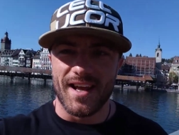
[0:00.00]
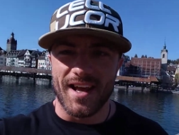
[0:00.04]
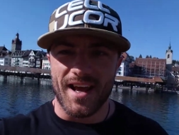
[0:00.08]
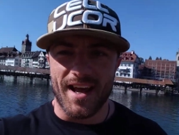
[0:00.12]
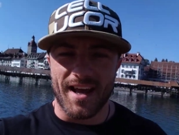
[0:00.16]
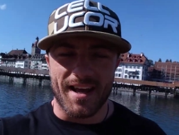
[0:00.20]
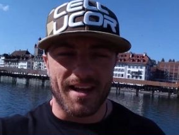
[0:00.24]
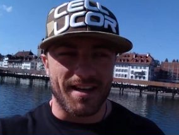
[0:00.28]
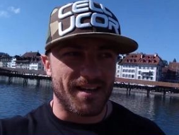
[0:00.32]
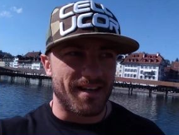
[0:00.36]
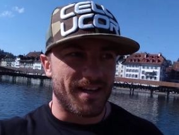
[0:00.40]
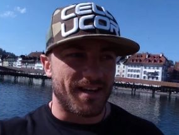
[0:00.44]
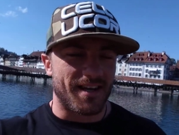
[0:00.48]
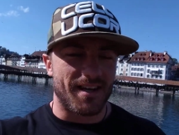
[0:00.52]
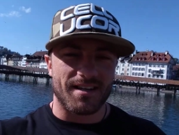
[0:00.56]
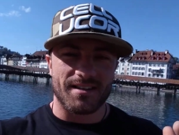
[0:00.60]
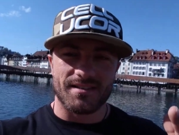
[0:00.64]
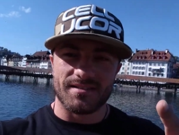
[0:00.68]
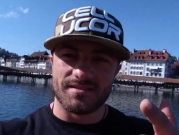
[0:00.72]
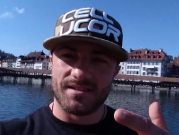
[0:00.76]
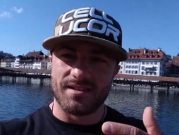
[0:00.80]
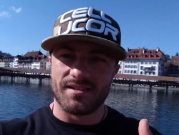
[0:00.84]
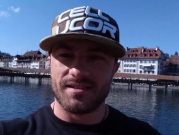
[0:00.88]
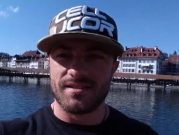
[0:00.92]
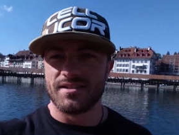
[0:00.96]
And
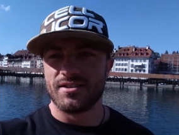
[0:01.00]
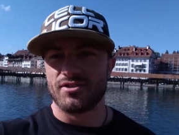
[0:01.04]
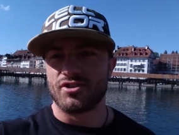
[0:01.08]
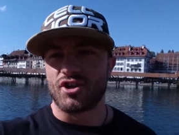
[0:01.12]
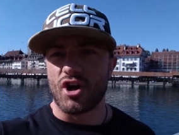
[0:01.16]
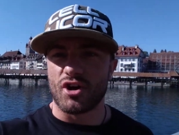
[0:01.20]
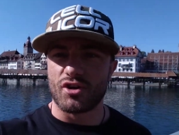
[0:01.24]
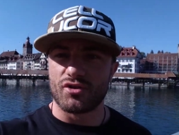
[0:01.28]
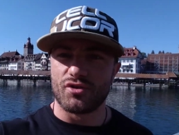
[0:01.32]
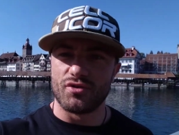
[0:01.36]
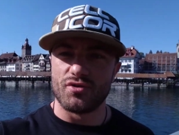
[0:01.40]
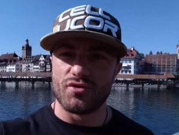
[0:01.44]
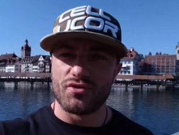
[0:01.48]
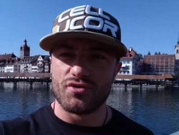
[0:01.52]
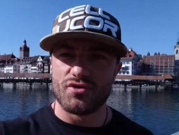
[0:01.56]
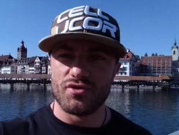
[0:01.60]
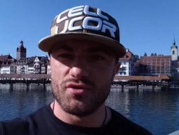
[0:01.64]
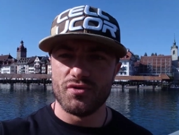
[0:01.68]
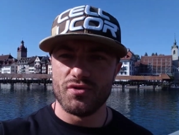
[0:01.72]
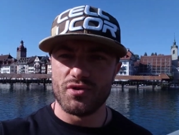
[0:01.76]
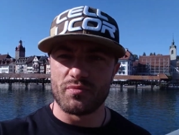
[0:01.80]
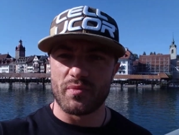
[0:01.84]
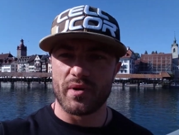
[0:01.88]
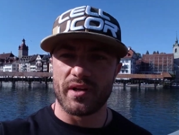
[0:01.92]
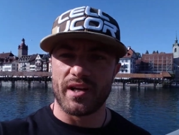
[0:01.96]
I'll talk to you
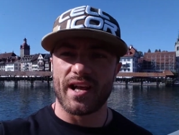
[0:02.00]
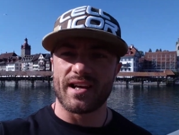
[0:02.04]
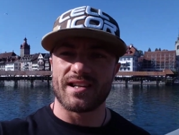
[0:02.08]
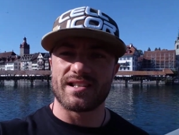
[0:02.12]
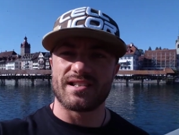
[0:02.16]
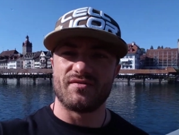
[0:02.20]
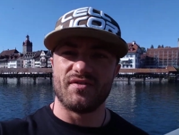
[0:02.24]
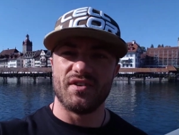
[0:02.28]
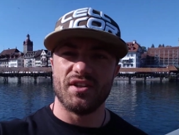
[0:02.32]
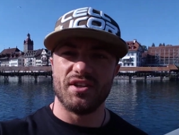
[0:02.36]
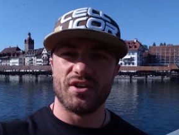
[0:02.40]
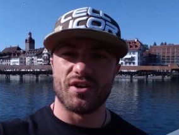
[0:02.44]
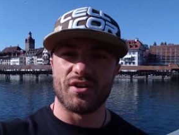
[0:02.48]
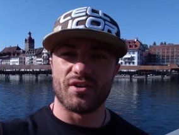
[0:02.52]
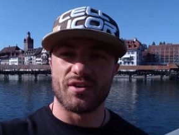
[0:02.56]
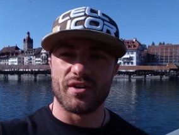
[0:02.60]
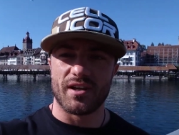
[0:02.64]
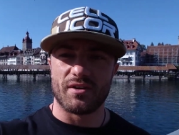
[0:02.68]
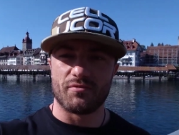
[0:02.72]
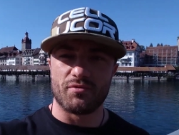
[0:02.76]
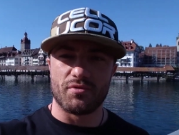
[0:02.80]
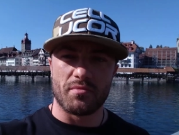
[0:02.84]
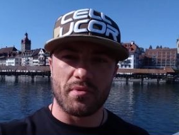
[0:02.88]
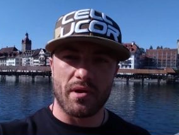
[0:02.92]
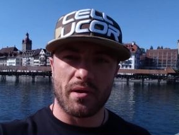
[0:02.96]
soon in my next video.
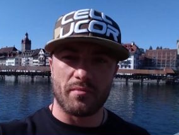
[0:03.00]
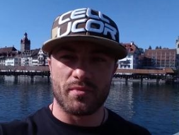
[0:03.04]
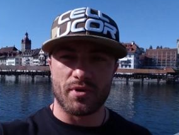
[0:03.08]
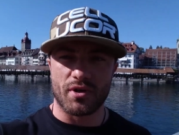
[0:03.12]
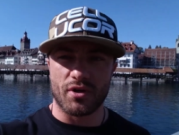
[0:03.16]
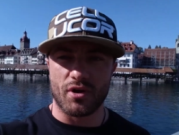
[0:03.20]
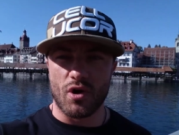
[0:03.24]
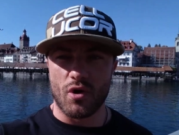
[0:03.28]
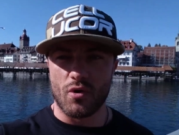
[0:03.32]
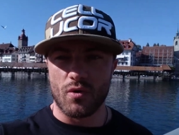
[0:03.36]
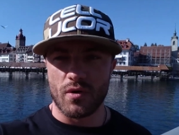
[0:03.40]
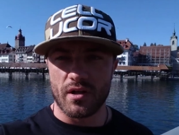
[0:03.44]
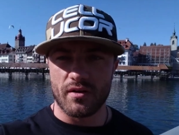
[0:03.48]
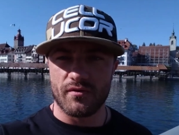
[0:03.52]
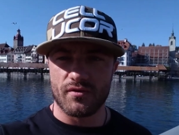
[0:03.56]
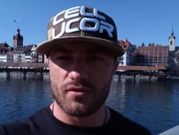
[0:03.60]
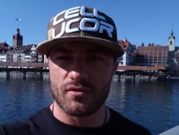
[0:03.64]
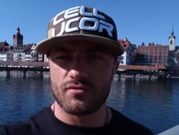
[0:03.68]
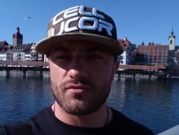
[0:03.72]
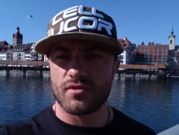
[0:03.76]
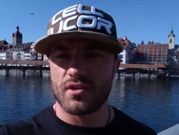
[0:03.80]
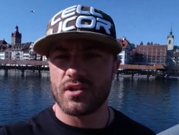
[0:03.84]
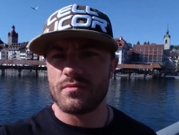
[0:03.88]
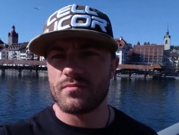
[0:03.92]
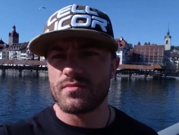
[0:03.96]
And remember, go live your
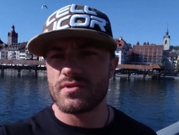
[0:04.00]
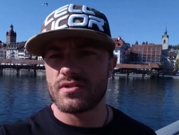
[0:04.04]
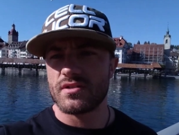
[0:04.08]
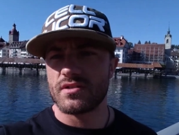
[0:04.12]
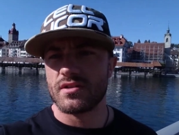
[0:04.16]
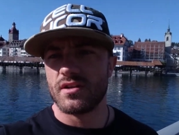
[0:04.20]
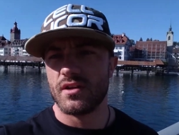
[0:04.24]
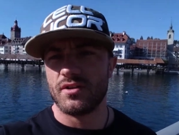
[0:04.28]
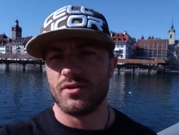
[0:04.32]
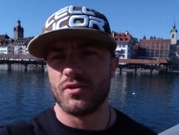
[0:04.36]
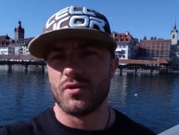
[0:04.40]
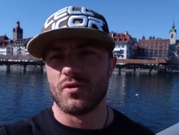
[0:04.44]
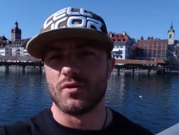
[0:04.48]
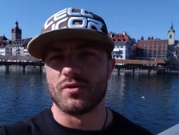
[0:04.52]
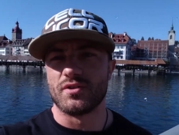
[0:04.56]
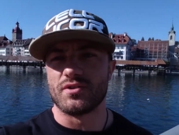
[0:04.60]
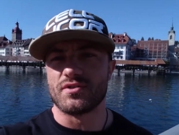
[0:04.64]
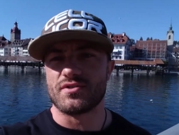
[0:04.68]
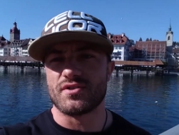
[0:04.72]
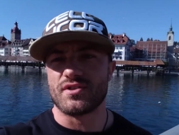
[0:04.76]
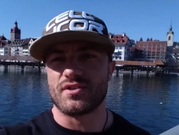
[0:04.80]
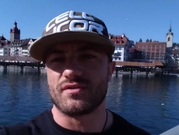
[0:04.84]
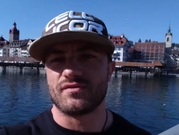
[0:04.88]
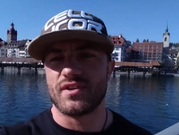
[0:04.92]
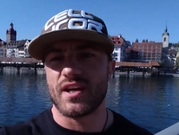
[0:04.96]
dreams. You all
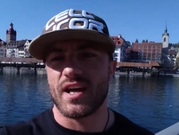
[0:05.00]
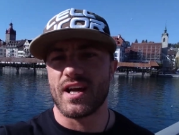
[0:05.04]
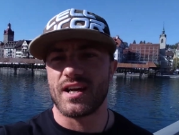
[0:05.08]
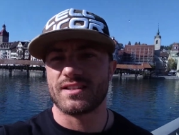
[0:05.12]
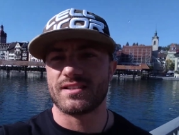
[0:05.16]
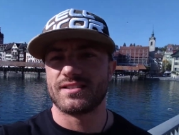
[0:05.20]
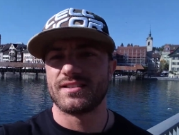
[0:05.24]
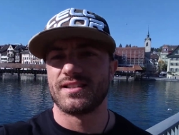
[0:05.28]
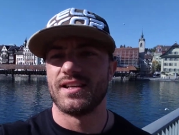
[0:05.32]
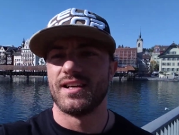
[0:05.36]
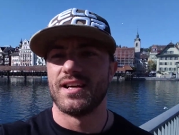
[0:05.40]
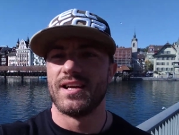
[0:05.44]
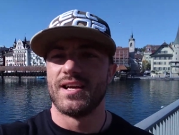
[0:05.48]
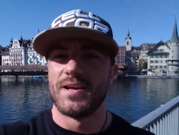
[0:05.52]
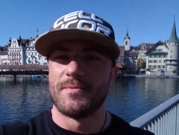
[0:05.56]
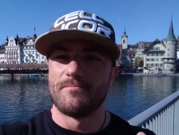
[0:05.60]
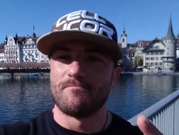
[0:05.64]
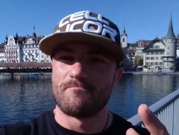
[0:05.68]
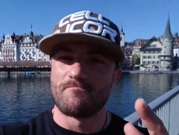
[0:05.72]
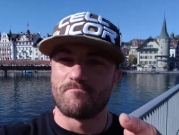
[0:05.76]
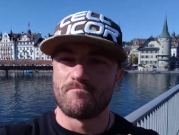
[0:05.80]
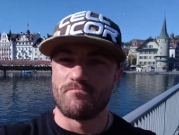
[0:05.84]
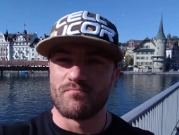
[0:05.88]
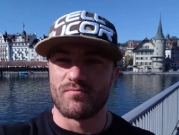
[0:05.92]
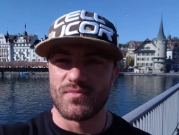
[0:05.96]
deserve that.
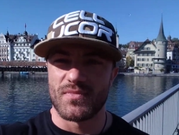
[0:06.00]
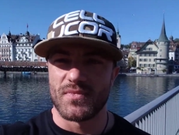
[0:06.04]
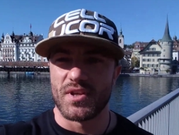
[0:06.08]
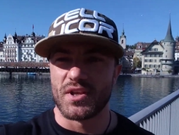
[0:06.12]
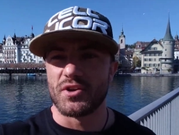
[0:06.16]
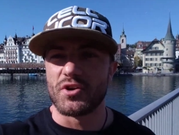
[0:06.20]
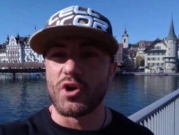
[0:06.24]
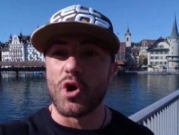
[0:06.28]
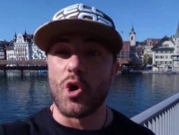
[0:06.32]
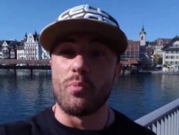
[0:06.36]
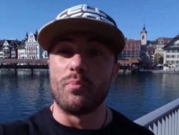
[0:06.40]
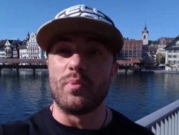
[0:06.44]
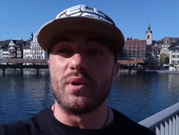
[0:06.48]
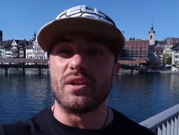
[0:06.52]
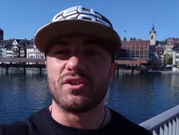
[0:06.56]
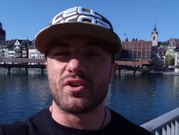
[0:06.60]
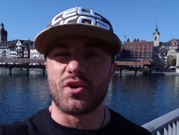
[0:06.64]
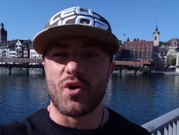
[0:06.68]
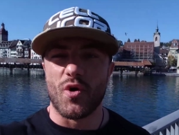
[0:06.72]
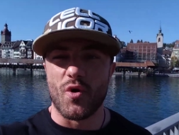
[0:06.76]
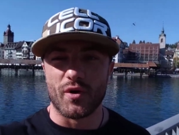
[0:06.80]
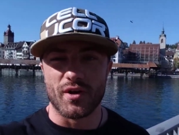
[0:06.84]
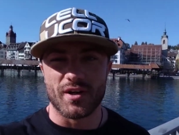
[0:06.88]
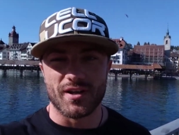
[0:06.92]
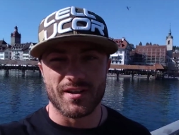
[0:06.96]
Go
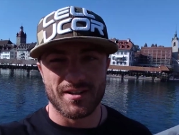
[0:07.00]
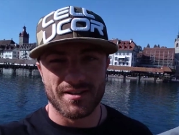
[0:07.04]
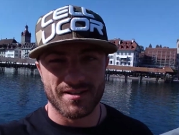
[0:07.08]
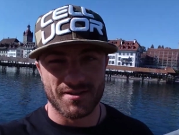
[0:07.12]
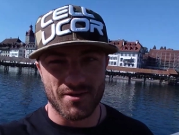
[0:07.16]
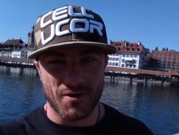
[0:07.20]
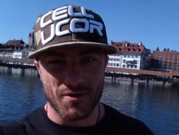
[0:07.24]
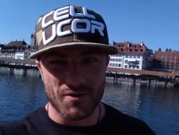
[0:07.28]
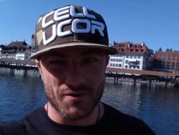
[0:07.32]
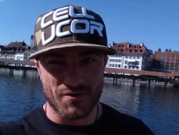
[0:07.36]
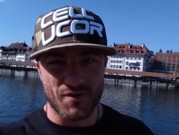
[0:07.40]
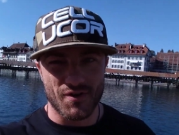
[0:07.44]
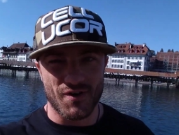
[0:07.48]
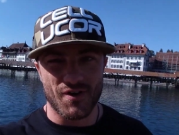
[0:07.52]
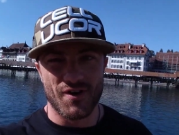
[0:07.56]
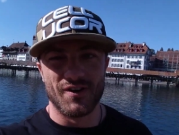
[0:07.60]
Bitcoin also.